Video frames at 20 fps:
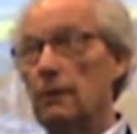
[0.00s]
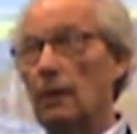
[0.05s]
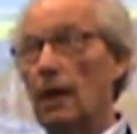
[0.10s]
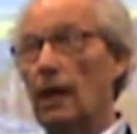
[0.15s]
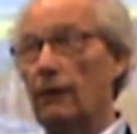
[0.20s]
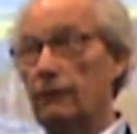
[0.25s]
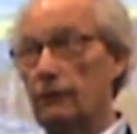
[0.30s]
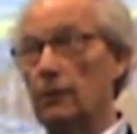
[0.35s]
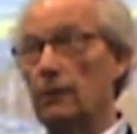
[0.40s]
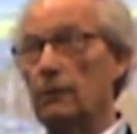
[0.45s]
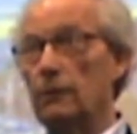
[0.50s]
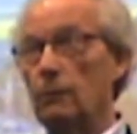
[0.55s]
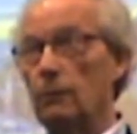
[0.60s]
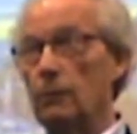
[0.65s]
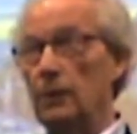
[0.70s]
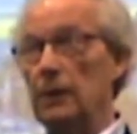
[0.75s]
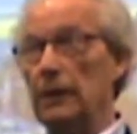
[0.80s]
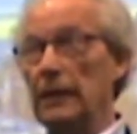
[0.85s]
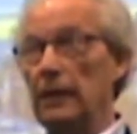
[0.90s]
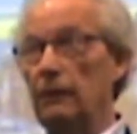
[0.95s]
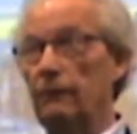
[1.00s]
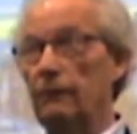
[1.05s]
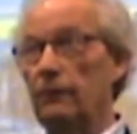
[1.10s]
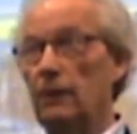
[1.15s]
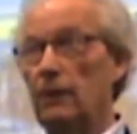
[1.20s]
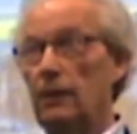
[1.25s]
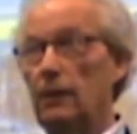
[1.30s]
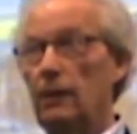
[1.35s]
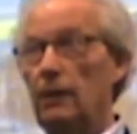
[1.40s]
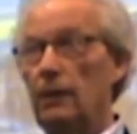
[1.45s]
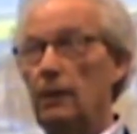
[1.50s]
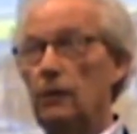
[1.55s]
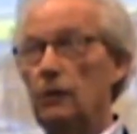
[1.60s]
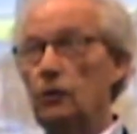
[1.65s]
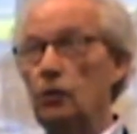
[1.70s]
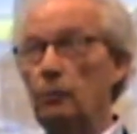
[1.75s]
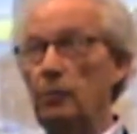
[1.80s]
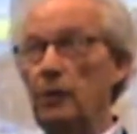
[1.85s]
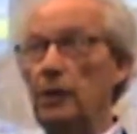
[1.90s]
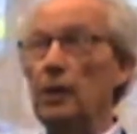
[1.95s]
after we leave
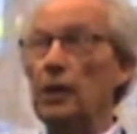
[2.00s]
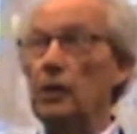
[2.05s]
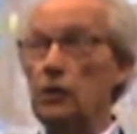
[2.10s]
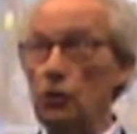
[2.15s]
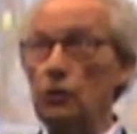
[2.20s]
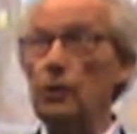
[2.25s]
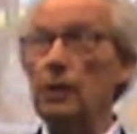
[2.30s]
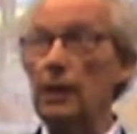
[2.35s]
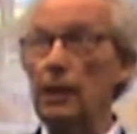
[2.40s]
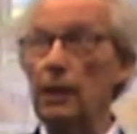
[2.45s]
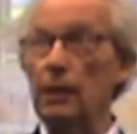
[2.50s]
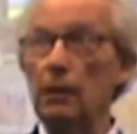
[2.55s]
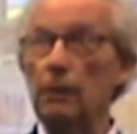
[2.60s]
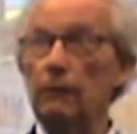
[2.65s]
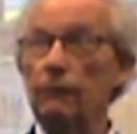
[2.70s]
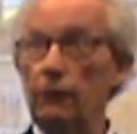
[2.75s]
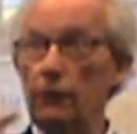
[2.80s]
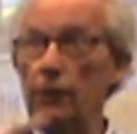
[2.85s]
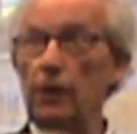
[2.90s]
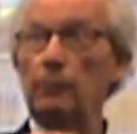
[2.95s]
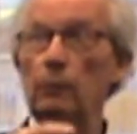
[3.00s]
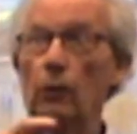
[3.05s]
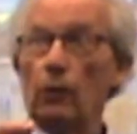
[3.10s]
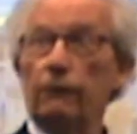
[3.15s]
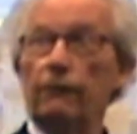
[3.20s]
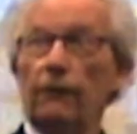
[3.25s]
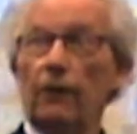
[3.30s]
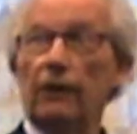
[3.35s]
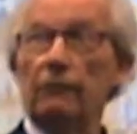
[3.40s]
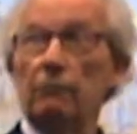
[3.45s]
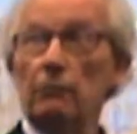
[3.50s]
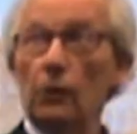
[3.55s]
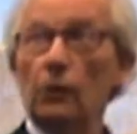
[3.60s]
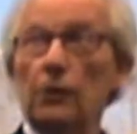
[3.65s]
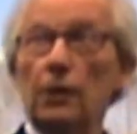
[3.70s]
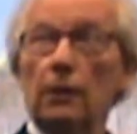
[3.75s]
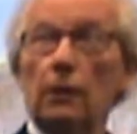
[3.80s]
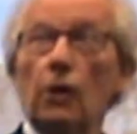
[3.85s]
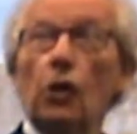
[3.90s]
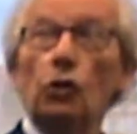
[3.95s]
to be the adjudicator for 3.5
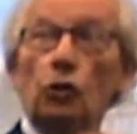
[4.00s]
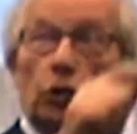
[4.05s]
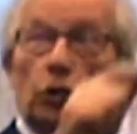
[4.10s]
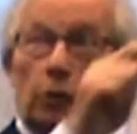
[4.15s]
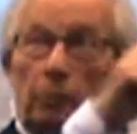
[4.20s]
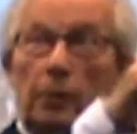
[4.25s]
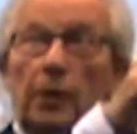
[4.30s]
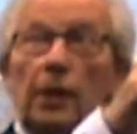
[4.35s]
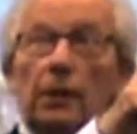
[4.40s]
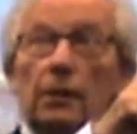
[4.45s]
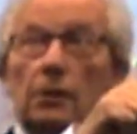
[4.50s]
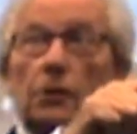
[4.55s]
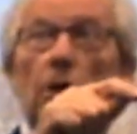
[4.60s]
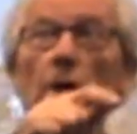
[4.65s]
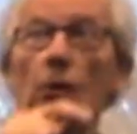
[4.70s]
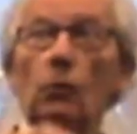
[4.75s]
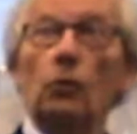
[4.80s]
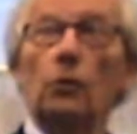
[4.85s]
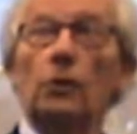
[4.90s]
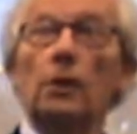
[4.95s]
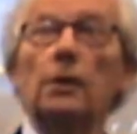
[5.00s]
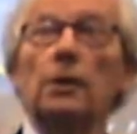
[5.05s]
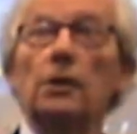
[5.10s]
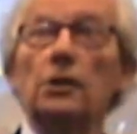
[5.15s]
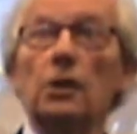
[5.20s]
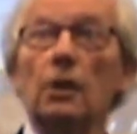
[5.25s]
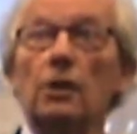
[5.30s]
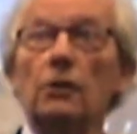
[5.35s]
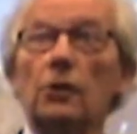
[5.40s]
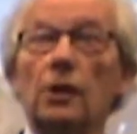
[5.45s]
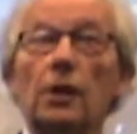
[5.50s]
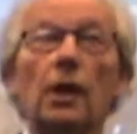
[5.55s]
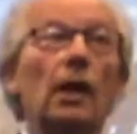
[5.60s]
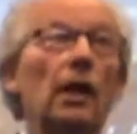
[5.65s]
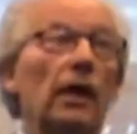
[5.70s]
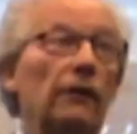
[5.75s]
million Europeans who are in this country.